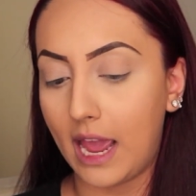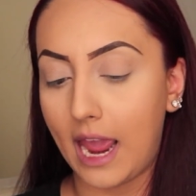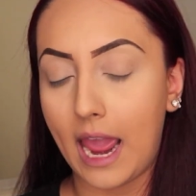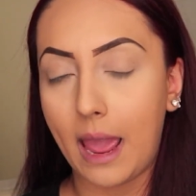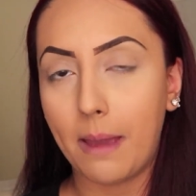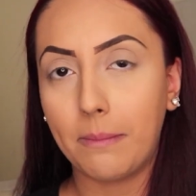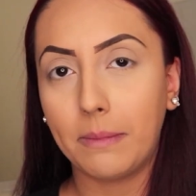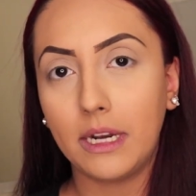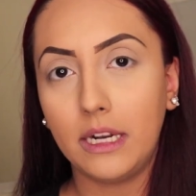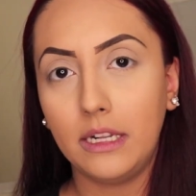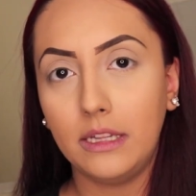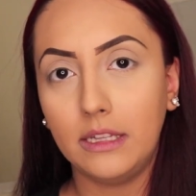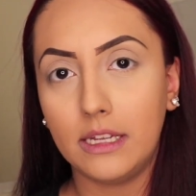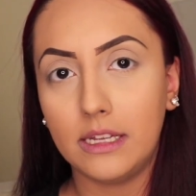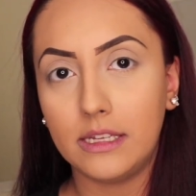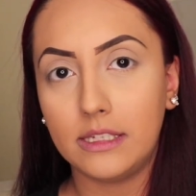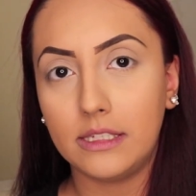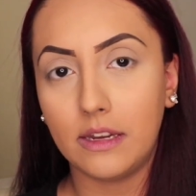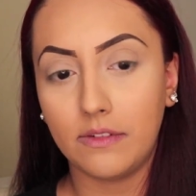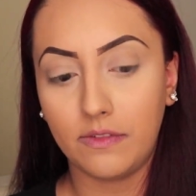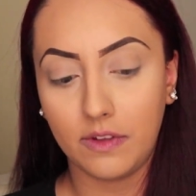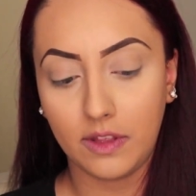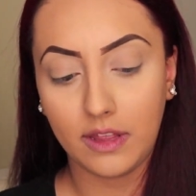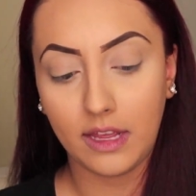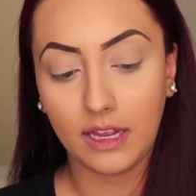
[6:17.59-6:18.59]
I am gonna
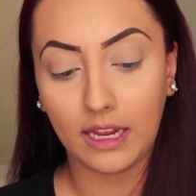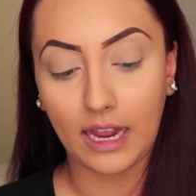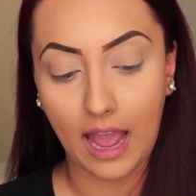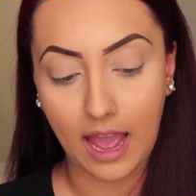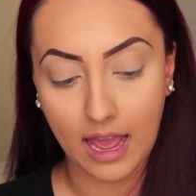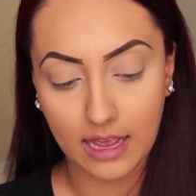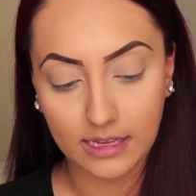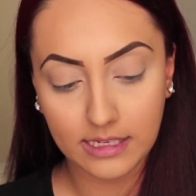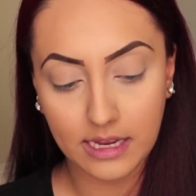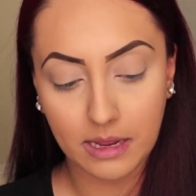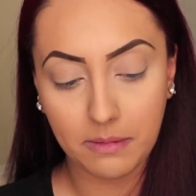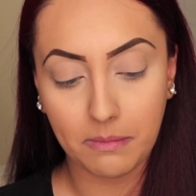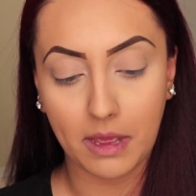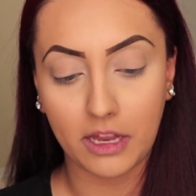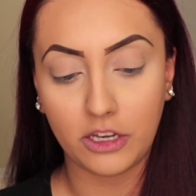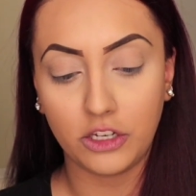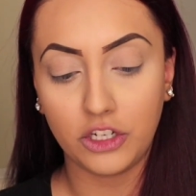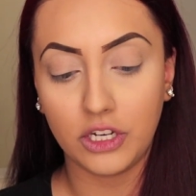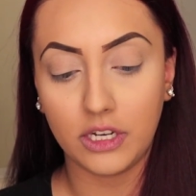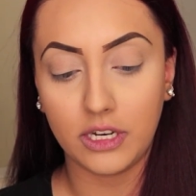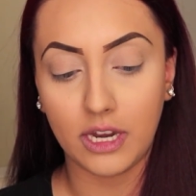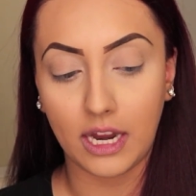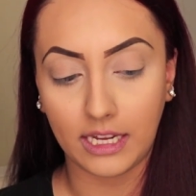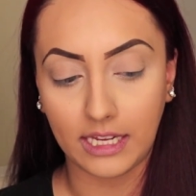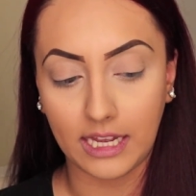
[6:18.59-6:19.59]
list everything, as I
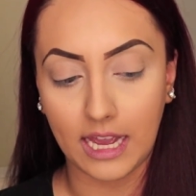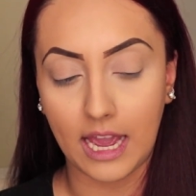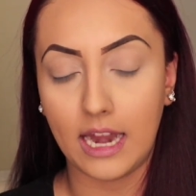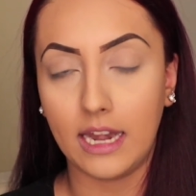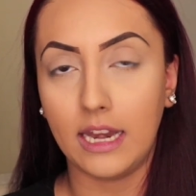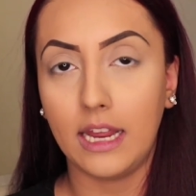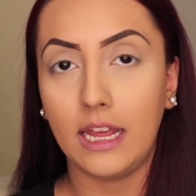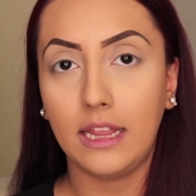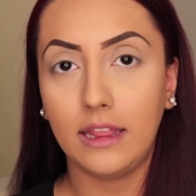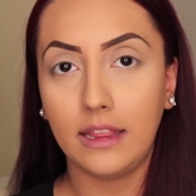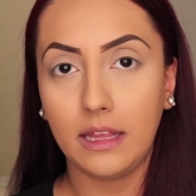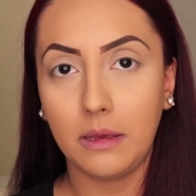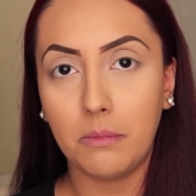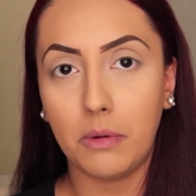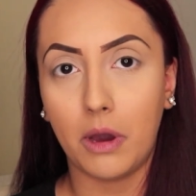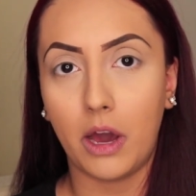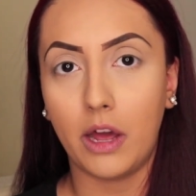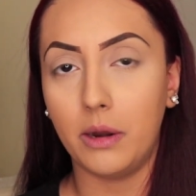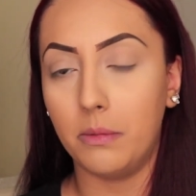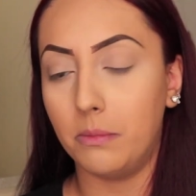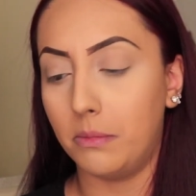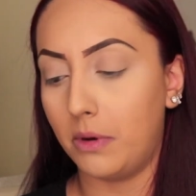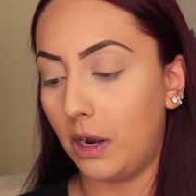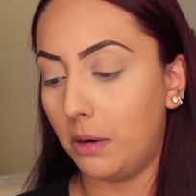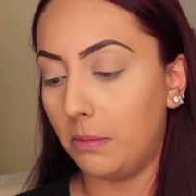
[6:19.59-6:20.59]
mentioned, again in the
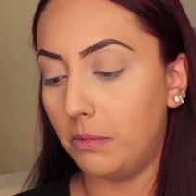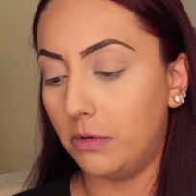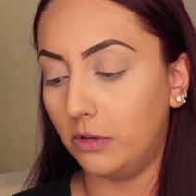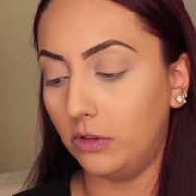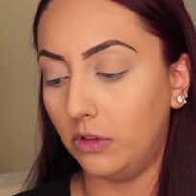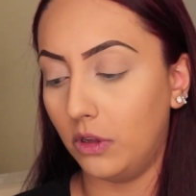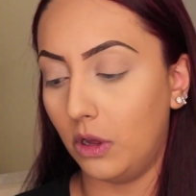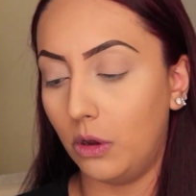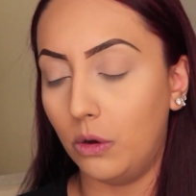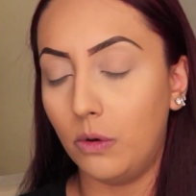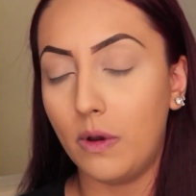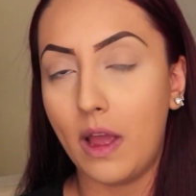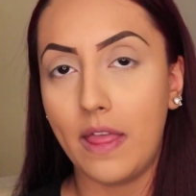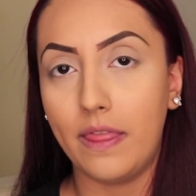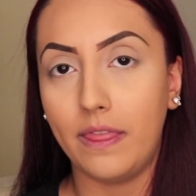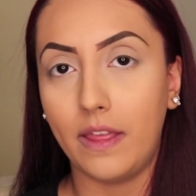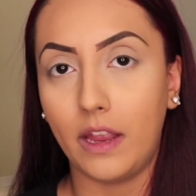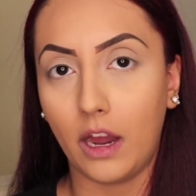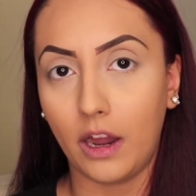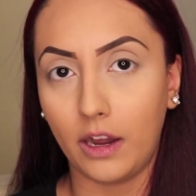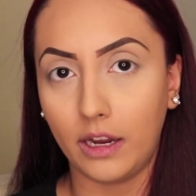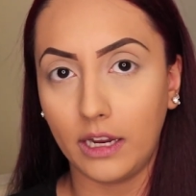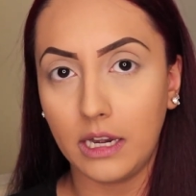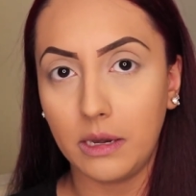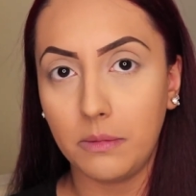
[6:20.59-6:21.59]
bottom bar below, and
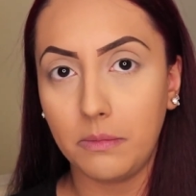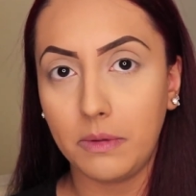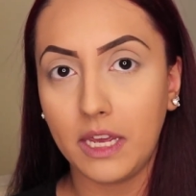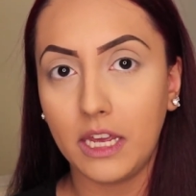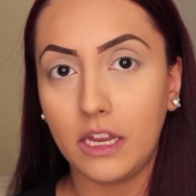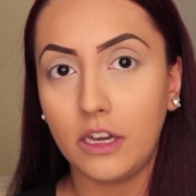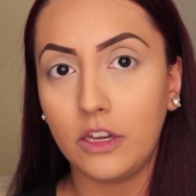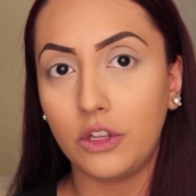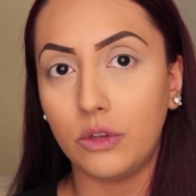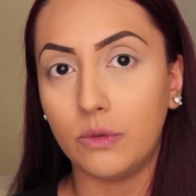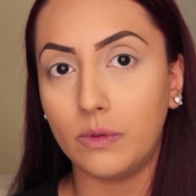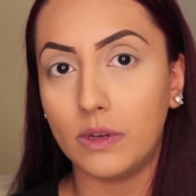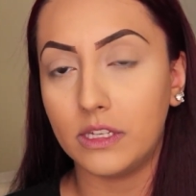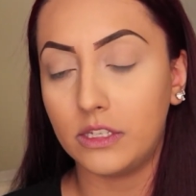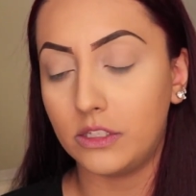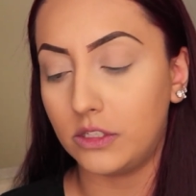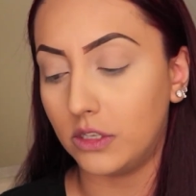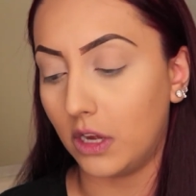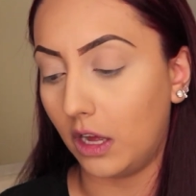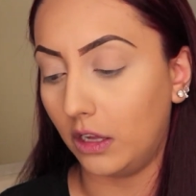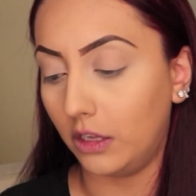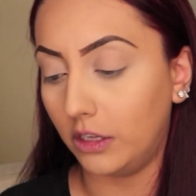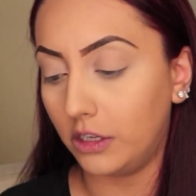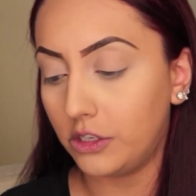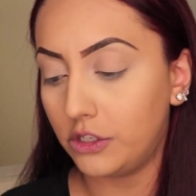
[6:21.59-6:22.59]
they are gonna be in US
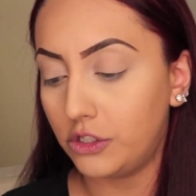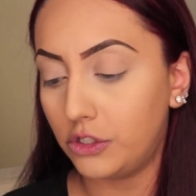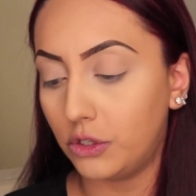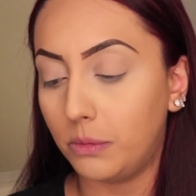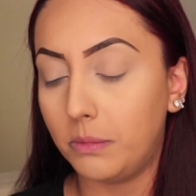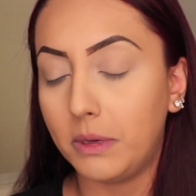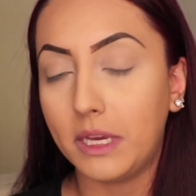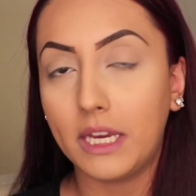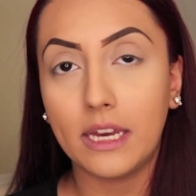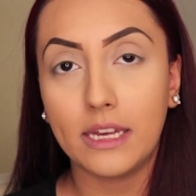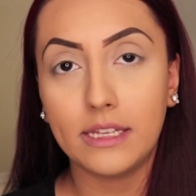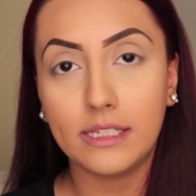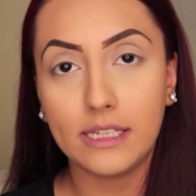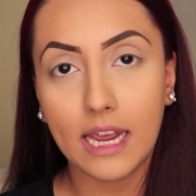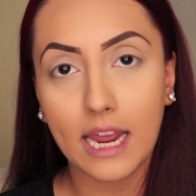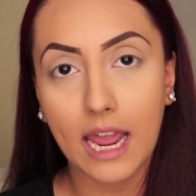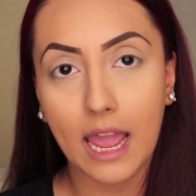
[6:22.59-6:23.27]
dollars. So because